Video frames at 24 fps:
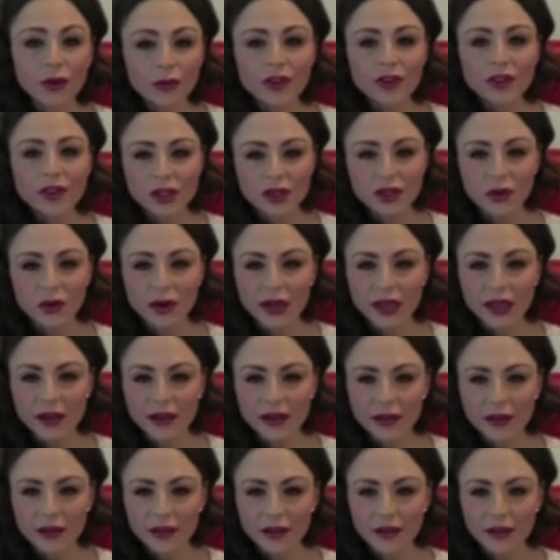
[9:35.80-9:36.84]
a truthful
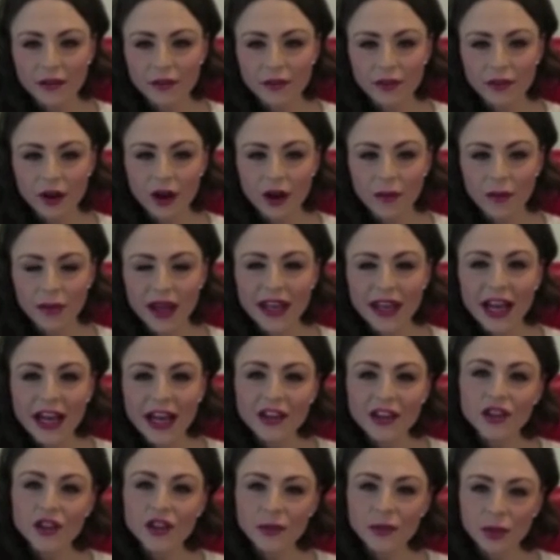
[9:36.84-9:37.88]
story from
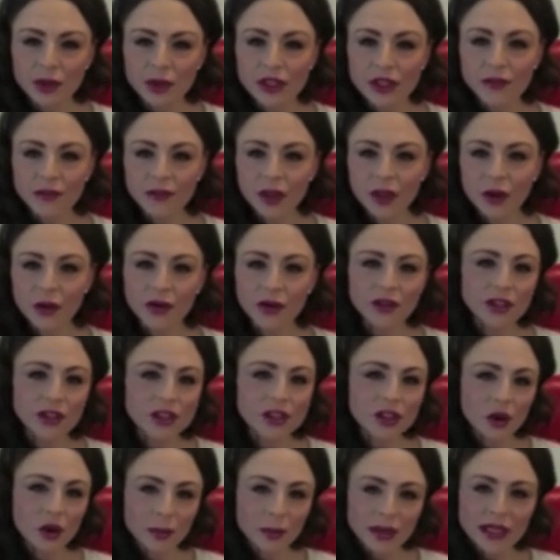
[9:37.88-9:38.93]
an actor's point of view
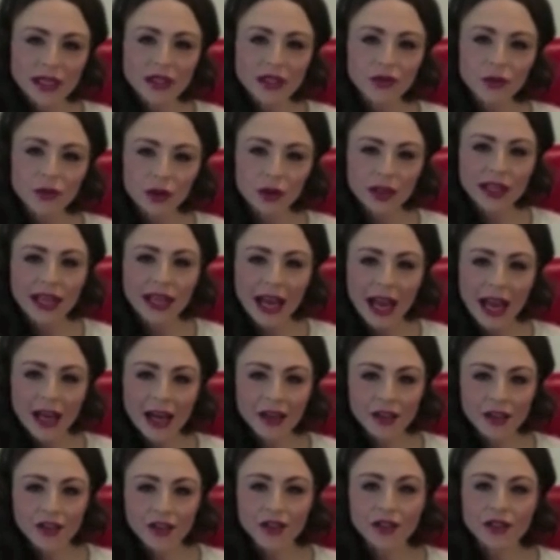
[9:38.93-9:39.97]
because there's so many struggling
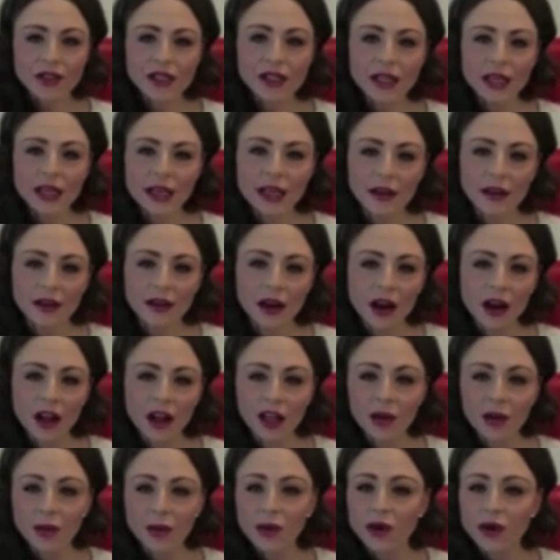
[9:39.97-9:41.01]
actors in
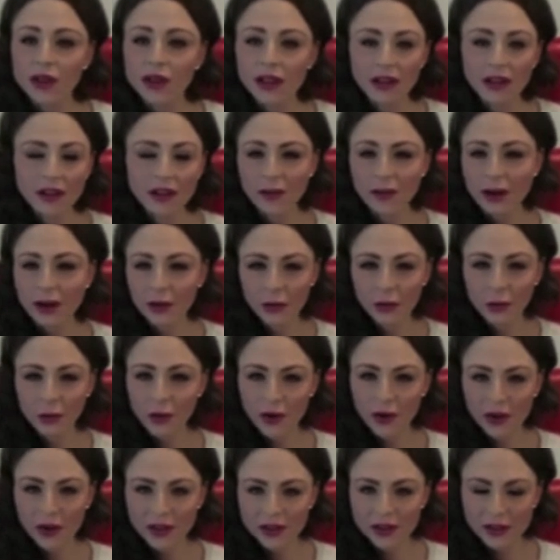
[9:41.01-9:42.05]
Hollywood and around the
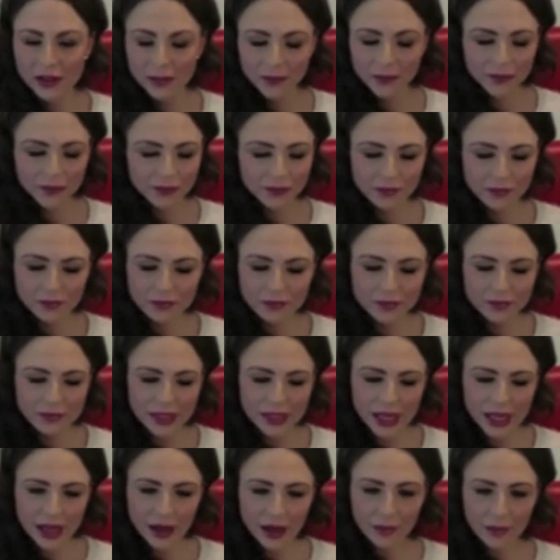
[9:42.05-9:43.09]
world,
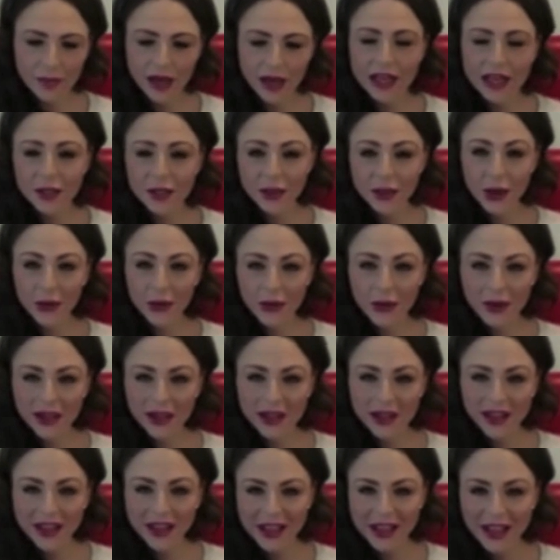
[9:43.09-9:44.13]
as you
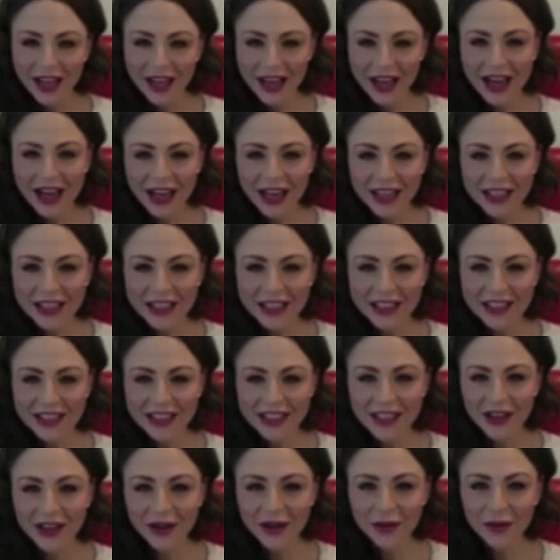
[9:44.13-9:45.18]
know.
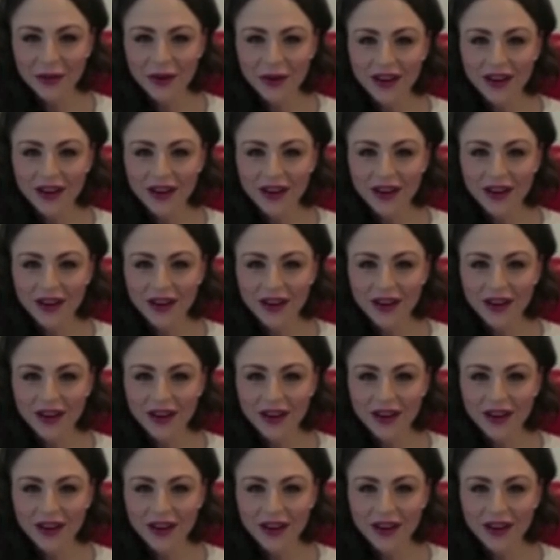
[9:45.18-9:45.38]
And,